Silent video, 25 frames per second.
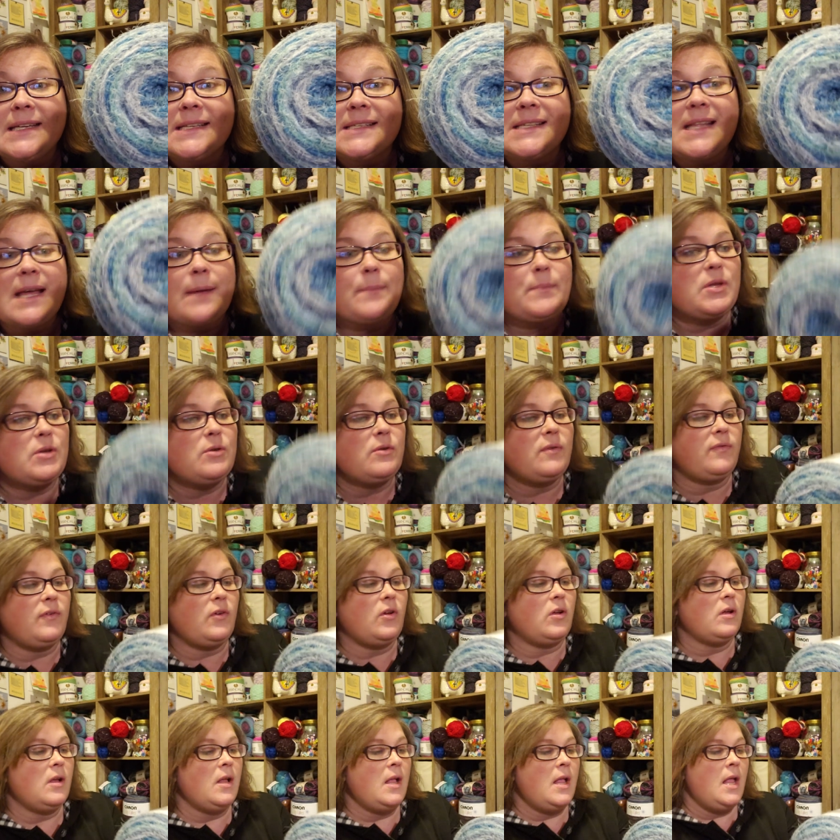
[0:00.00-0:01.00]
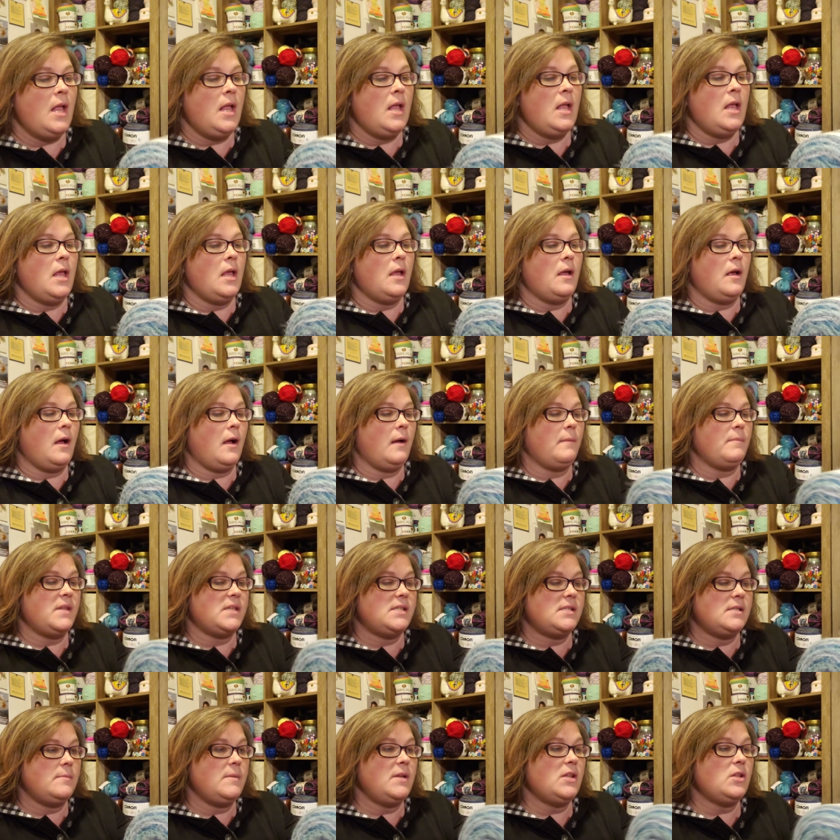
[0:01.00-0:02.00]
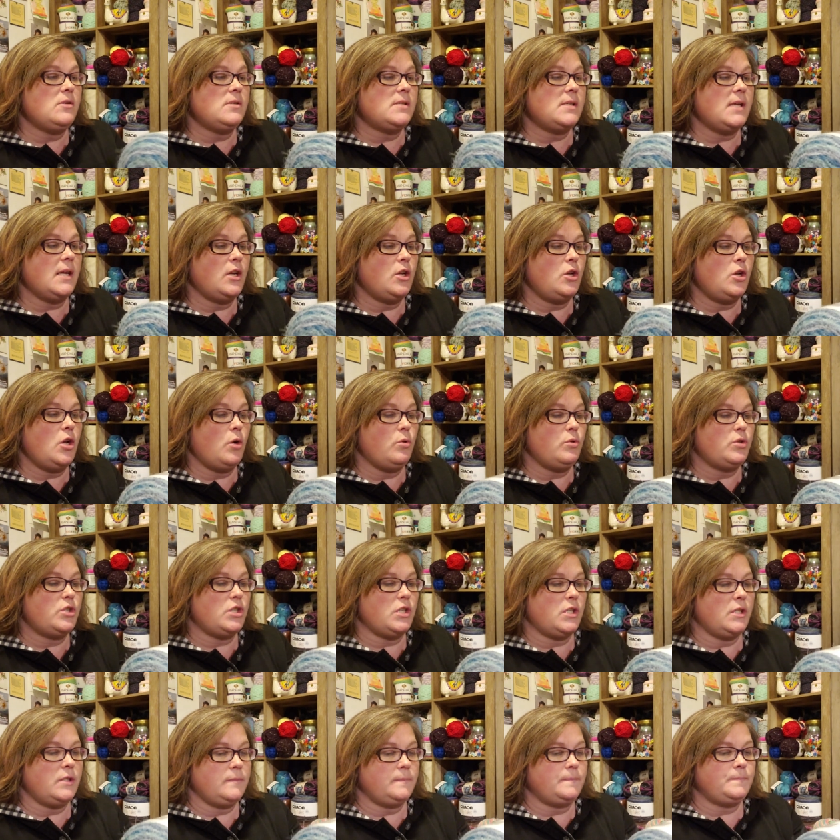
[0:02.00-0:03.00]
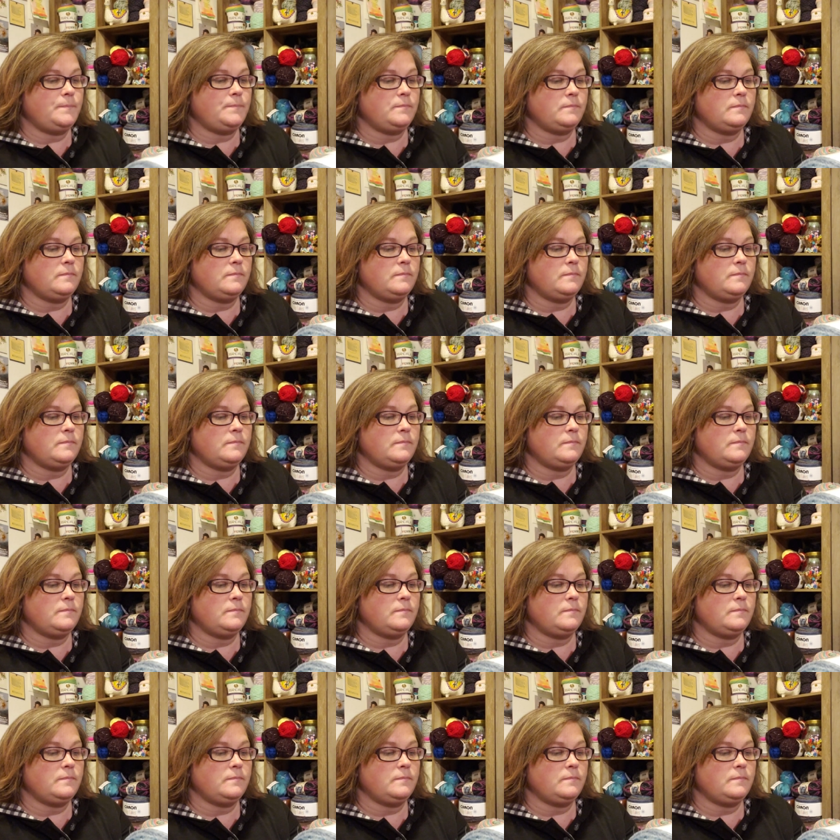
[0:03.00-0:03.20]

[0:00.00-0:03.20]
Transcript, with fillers: Isn't that beautiful? Um, this to me looks like an ocean.